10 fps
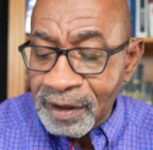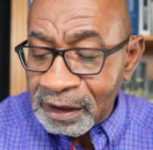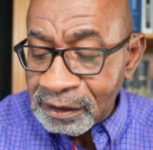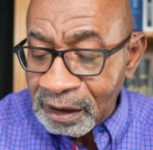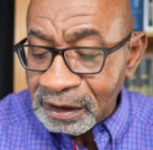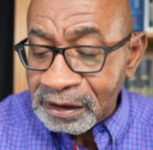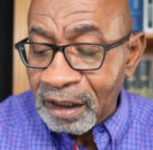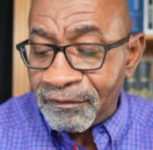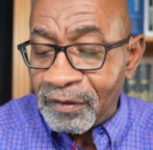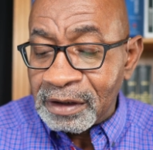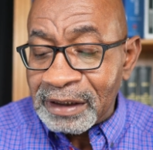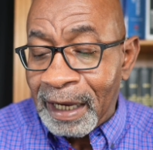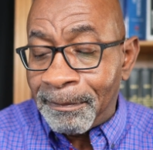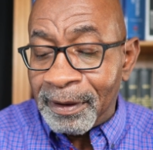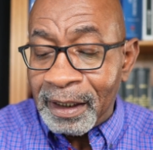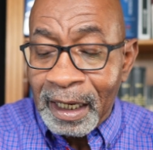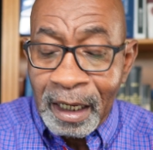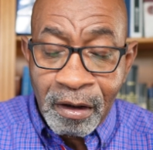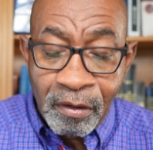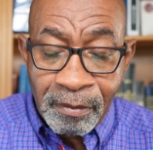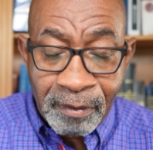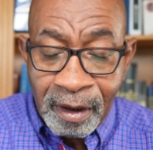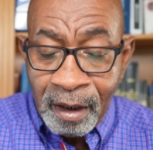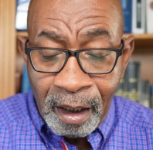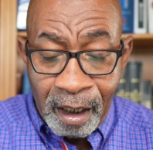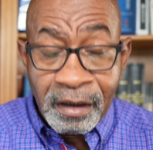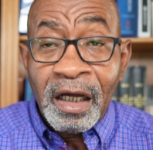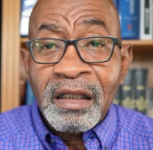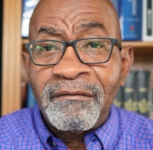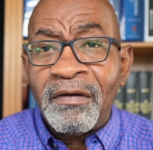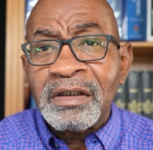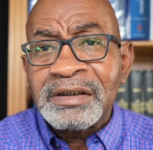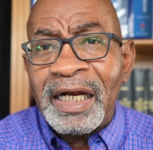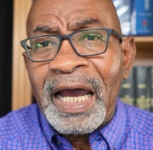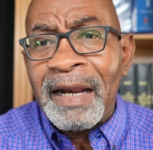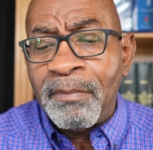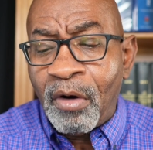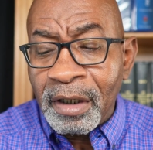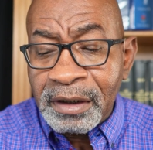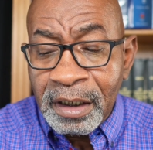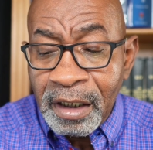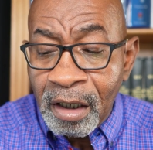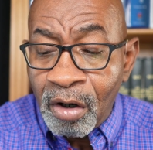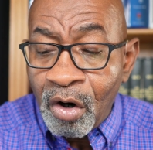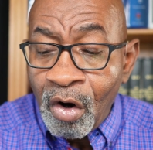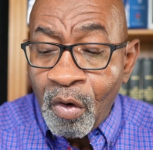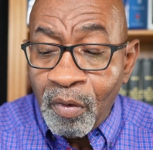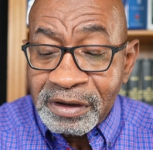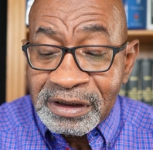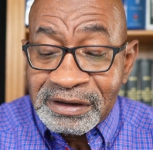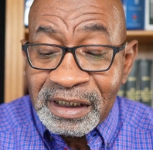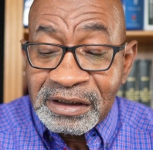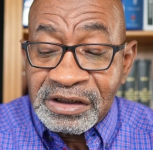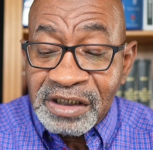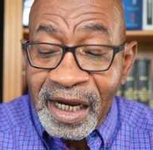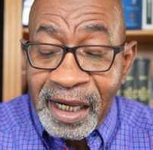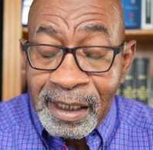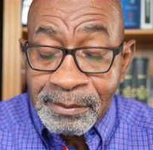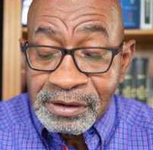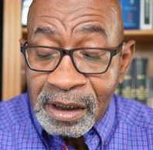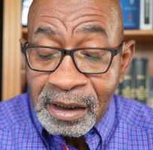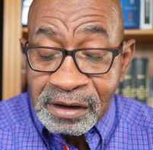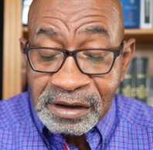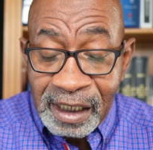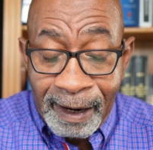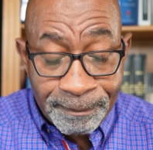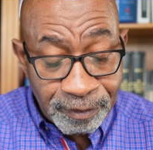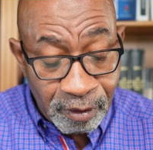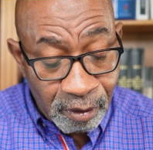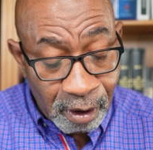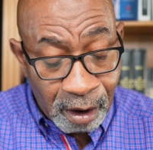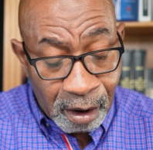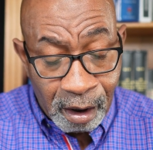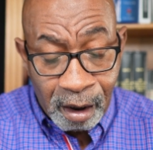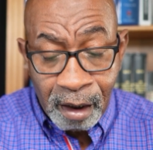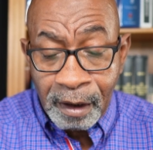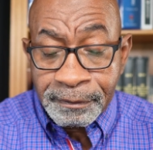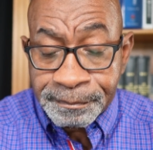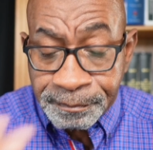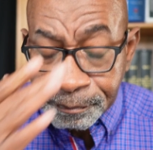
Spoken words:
this here, for example. And I'll go over another verse that I had marked in here, which is in James chapter 1,